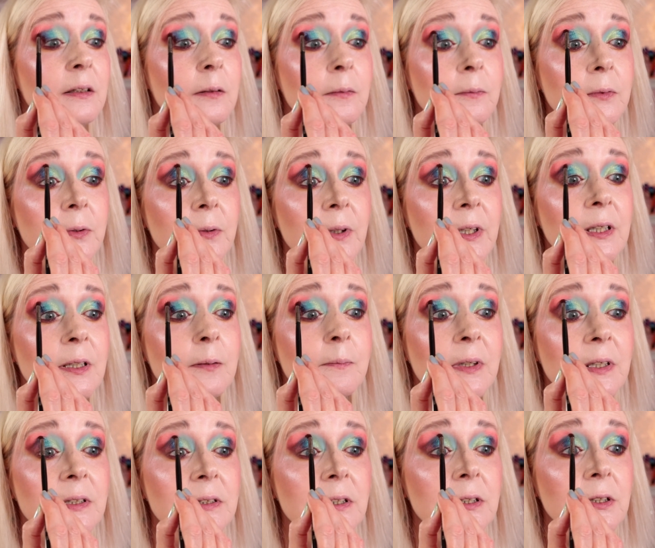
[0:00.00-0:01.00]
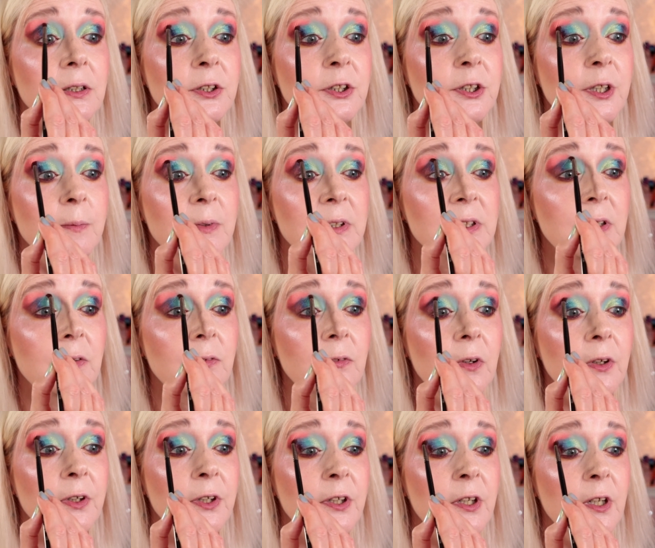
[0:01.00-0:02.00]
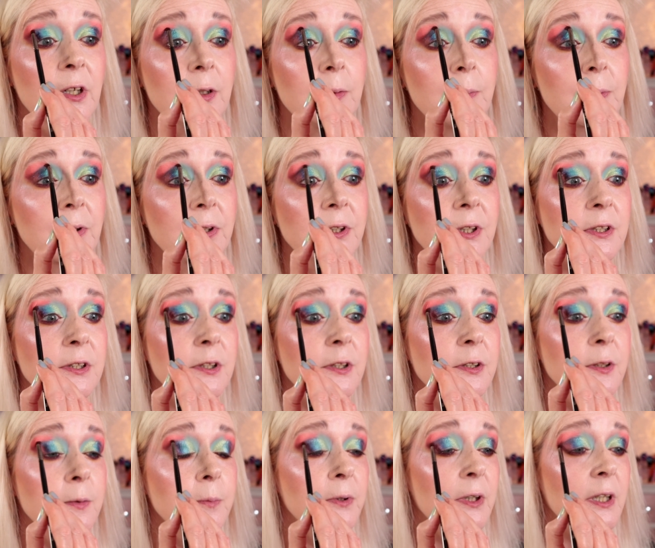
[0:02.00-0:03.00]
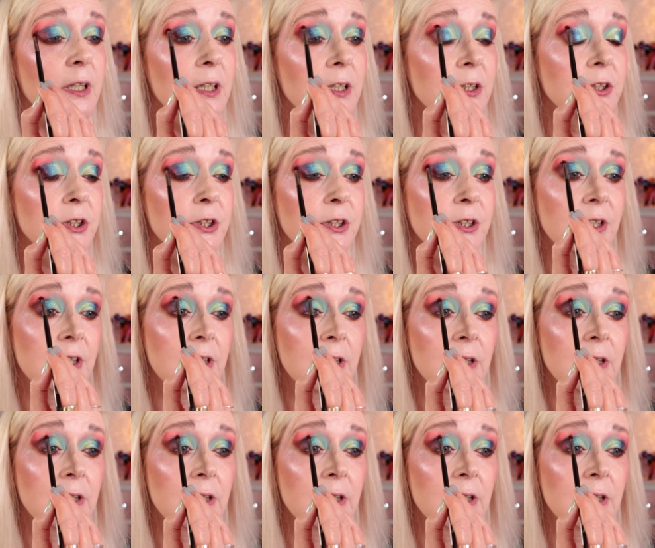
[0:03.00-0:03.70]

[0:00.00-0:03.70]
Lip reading: between the mattes and the shimmer, so I've got no product on the brush.